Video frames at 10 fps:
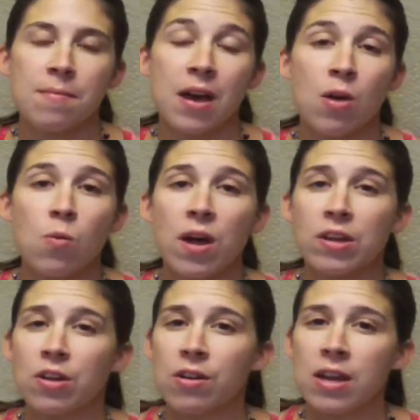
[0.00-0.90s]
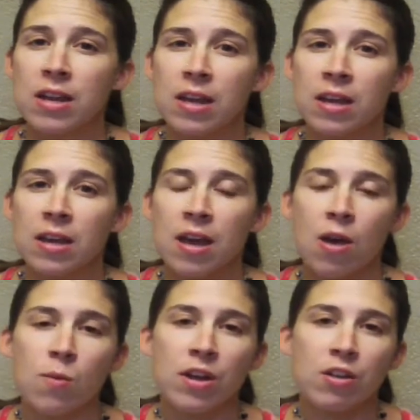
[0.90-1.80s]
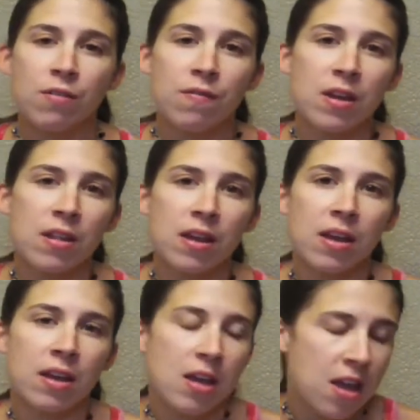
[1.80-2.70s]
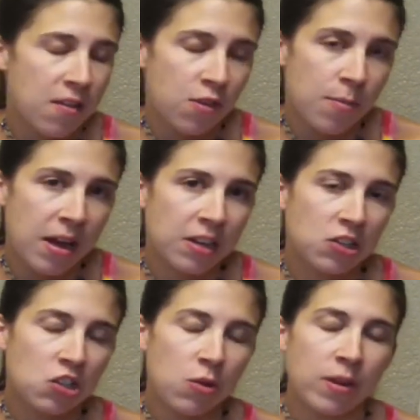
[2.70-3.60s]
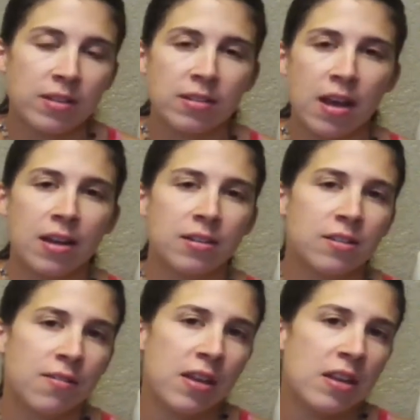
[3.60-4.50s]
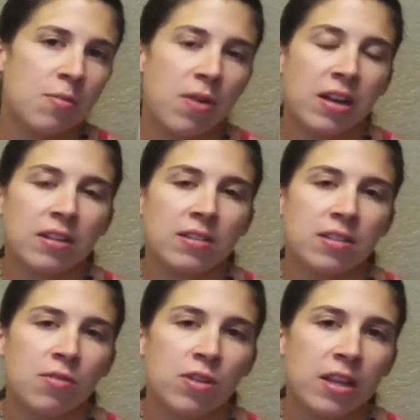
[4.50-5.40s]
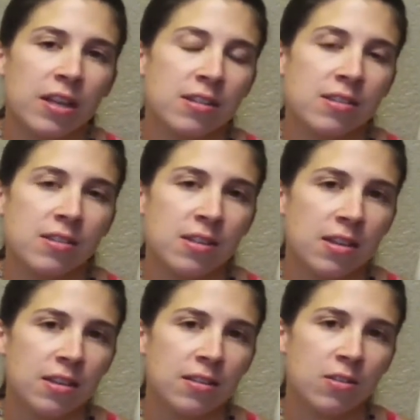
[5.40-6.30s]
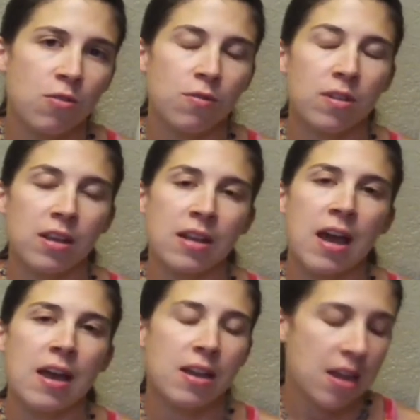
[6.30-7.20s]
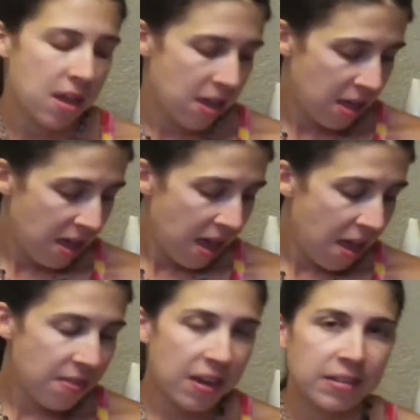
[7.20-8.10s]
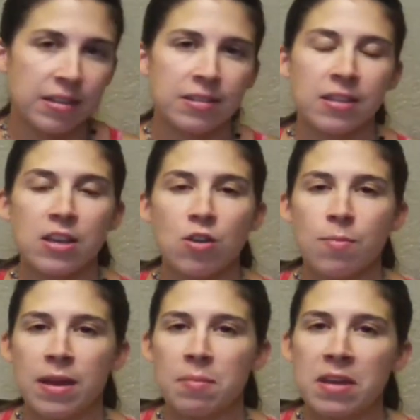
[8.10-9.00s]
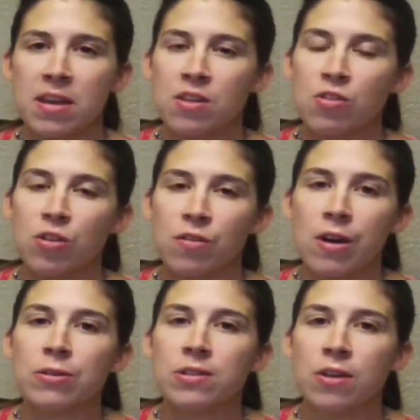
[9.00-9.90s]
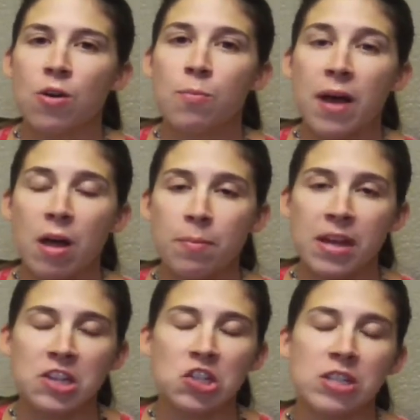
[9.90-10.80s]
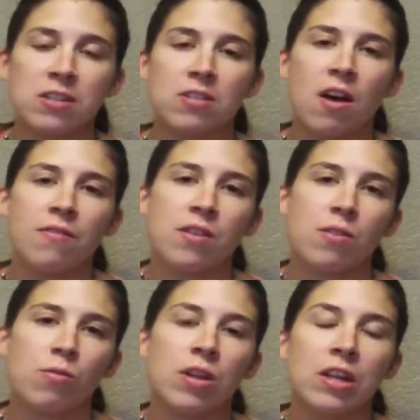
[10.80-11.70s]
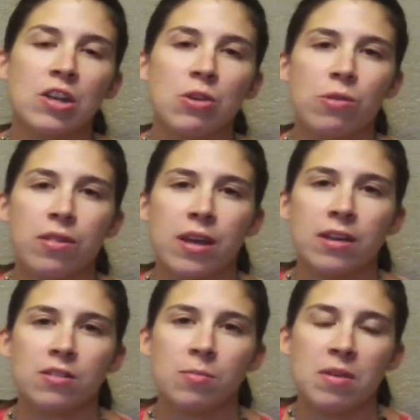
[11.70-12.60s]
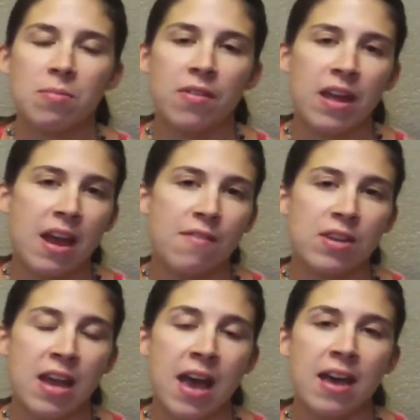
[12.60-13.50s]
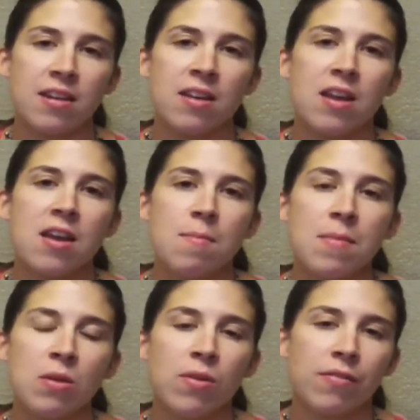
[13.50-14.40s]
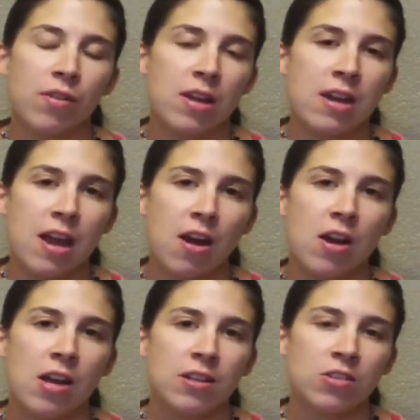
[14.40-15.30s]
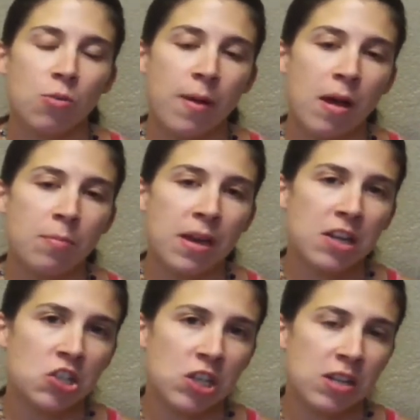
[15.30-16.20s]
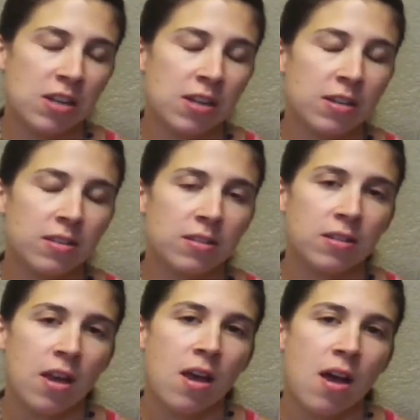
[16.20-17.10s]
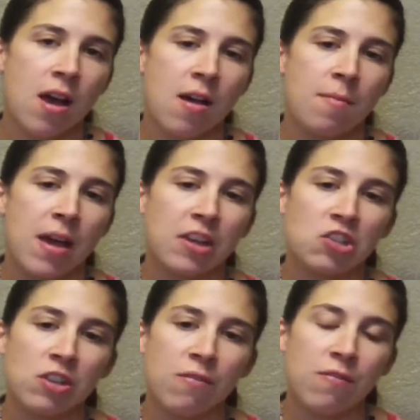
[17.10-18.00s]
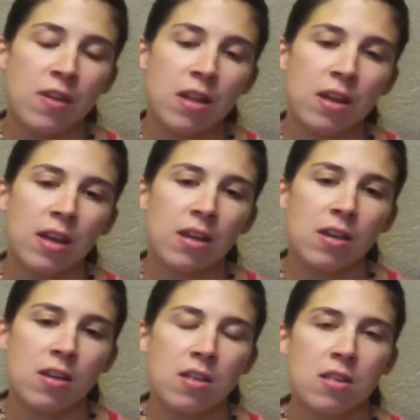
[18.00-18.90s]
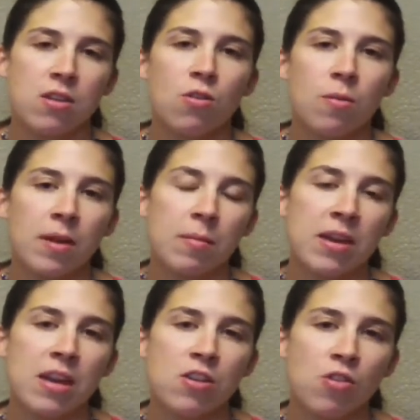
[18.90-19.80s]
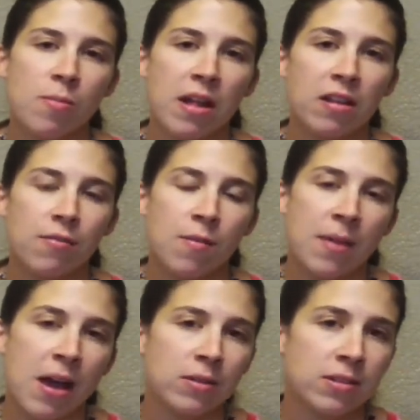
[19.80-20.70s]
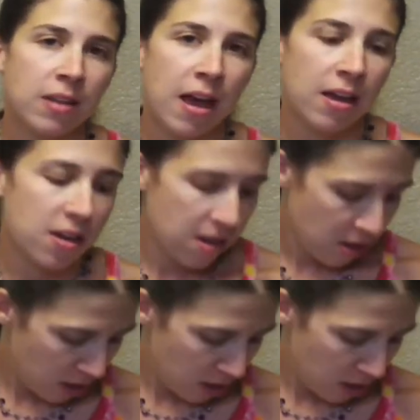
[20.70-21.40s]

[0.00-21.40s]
how well you're eating, how well you're feeling, if your body's showing signs of any pregnancy-related disease, hopefully not, and then assessing your baby in utero. So palpation is often a really new thing to people that haven't had midwifery care. So palpation is actually feeling your baby in your belly from the outside.